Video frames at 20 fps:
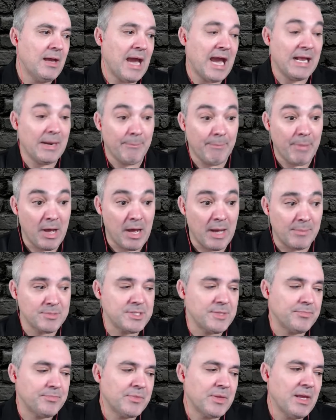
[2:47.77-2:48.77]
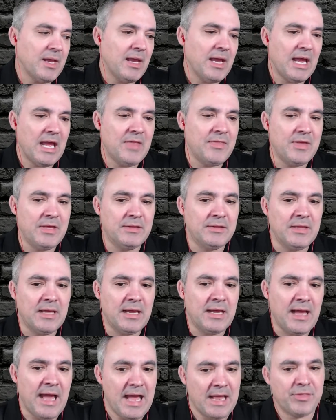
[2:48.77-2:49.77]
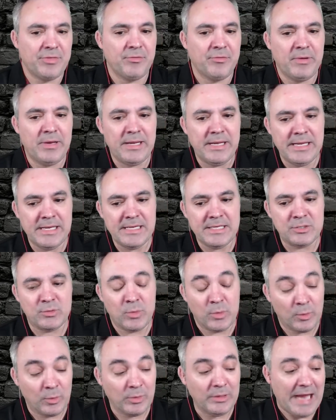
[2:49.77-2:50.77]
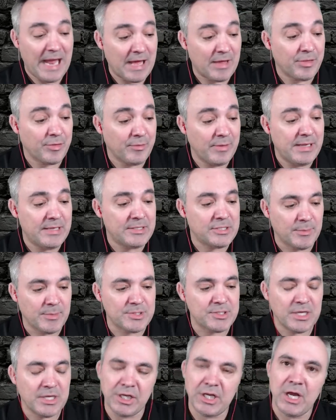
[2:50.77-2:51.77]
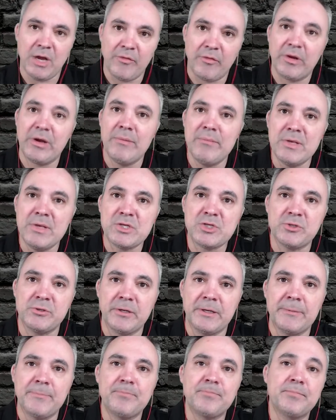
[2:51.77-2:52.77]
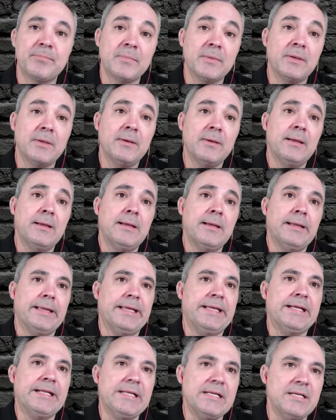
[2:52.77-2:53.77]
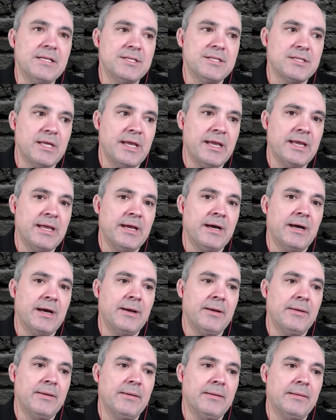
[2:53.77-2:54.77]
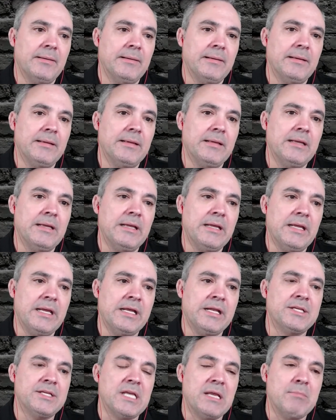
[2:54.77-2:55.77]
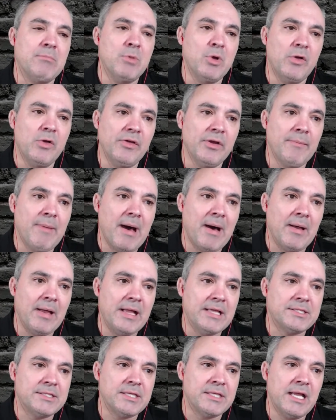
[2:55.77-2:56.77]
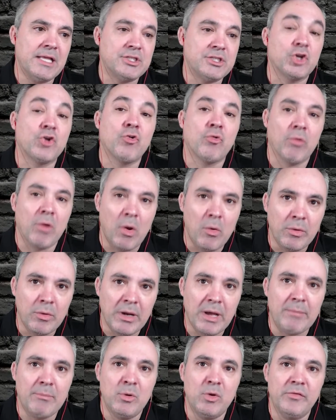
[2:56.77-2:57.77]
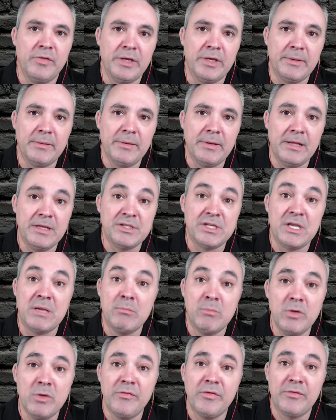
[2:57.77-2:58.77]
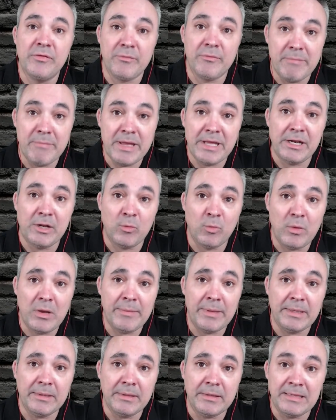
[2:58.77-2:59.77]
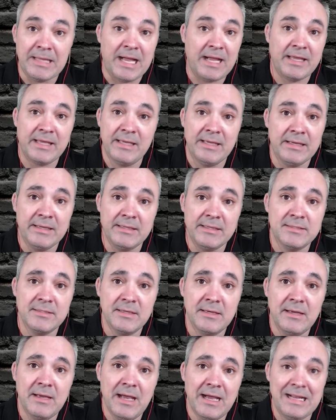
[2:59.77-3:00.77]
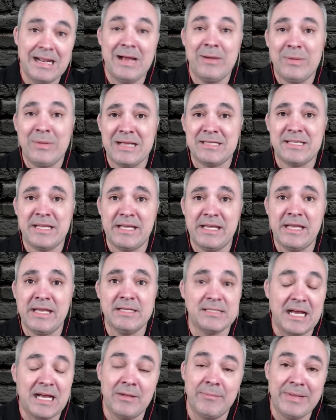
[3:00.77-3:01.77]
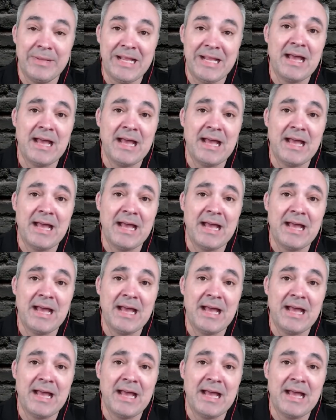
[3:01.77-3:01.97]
atom bombs. And then Act Three is where really Act Three is almost uncovering a mystery. It is a movie about it's a grown up movie. It is a movie for men and women, not kids. And when I say kids, I don't mean